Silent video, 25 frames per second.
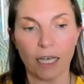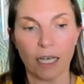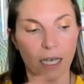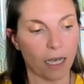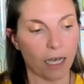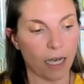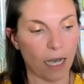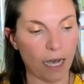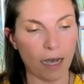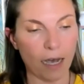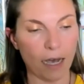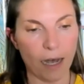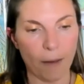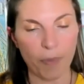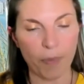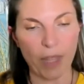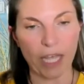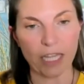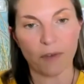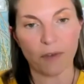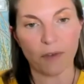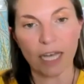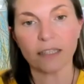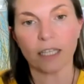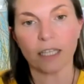
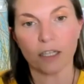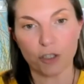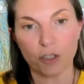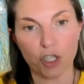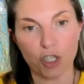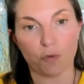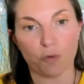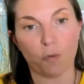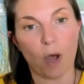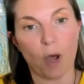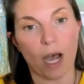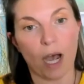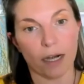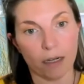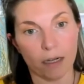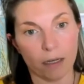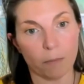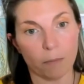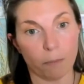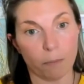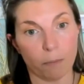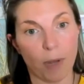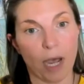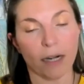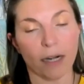advantage is one
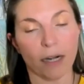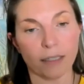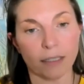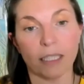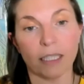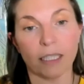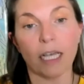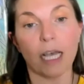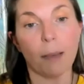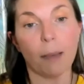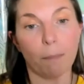part,